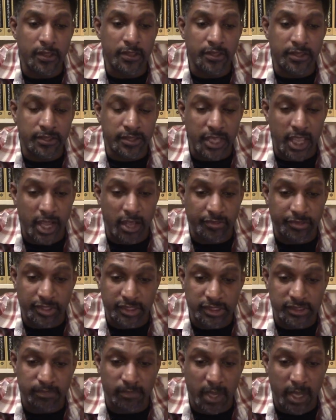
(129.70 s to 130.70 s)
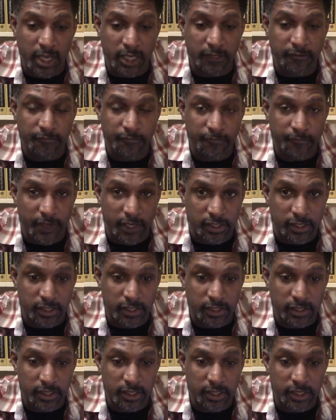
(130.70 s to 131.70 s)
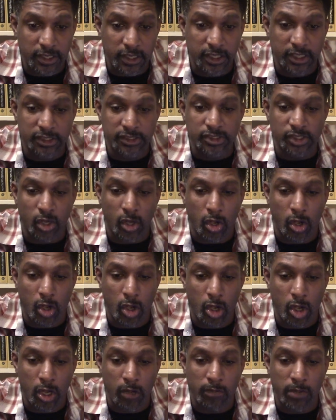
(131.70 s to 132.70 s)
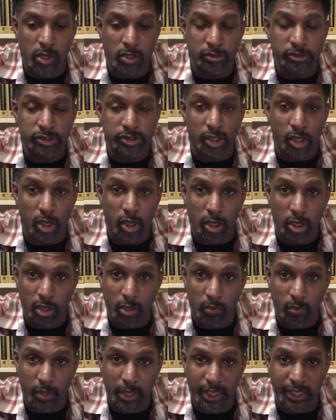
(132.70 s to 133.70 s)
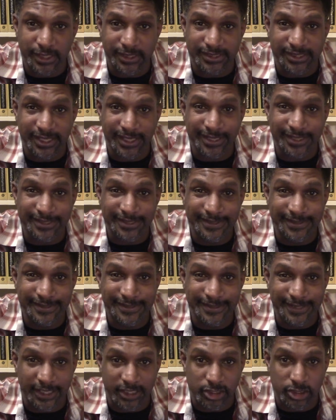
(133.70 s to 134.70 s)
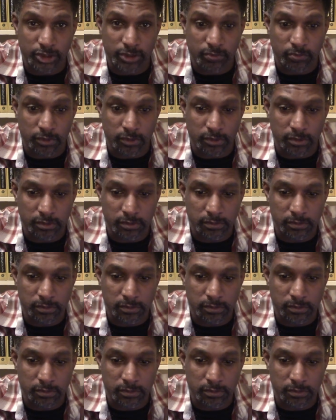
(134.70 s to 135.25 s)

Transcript: Now, this mind fuck is almost always sexual.